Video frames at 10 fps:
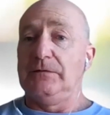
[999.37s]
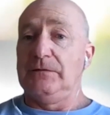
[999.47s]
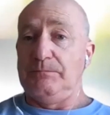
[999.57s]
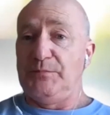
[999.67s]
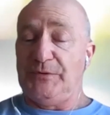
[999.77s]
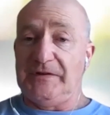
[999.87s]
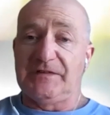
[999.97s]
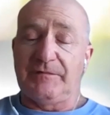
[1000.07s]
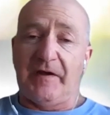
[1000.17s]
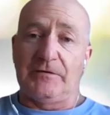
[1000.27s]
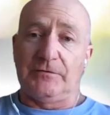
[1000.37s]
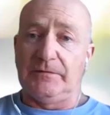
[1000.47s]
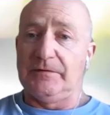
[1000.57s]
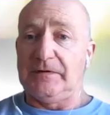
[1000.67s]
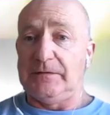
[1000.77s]
put its
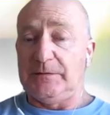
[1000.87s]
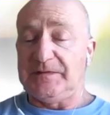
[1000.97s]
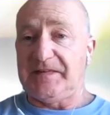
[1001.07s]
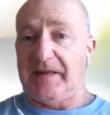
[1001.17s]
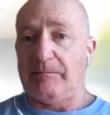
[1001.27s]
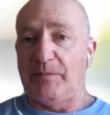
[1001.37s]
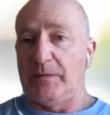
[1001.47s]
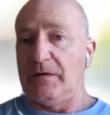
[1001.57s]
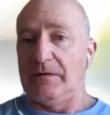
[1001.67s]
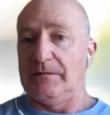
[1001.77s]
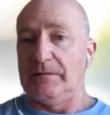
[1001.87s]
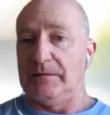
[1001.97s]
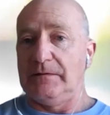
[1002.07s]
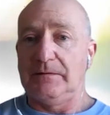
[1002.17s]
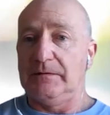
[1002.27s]
final stamp on
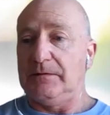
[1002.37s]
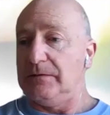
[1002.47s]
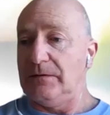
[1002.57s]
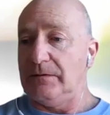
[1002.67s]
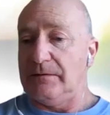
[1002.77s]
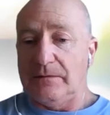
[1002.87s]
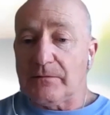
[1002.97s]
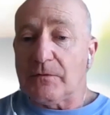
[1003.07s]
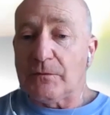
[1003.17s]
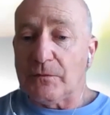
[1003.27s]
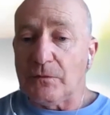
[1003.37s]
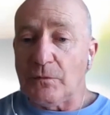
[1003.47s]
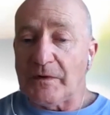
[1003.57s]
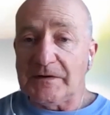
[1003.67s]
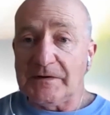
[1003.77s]
what
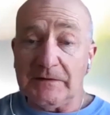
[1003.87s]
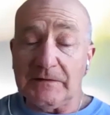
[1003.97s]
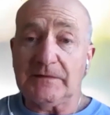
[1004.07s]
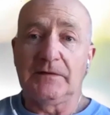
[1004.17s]
it is.